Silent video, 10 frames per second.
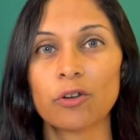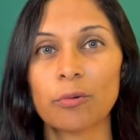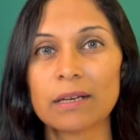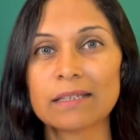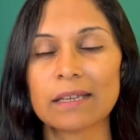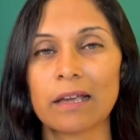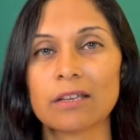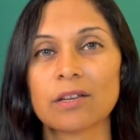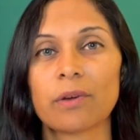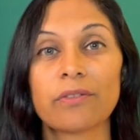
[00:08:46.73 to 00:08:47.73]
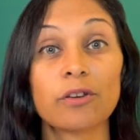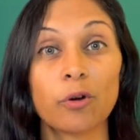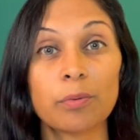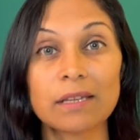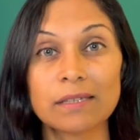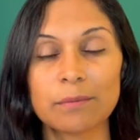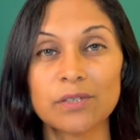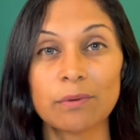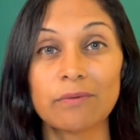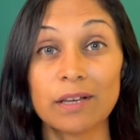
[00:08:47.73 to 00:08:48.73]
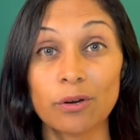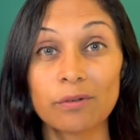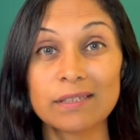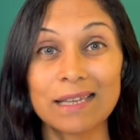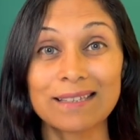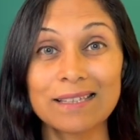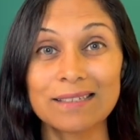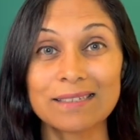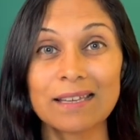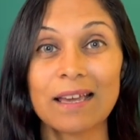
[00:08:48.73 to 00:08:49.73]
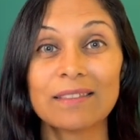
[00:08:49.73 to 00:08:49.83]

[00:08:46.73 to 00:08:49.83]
nobody's engaging with, and nobody seems to even notice exist,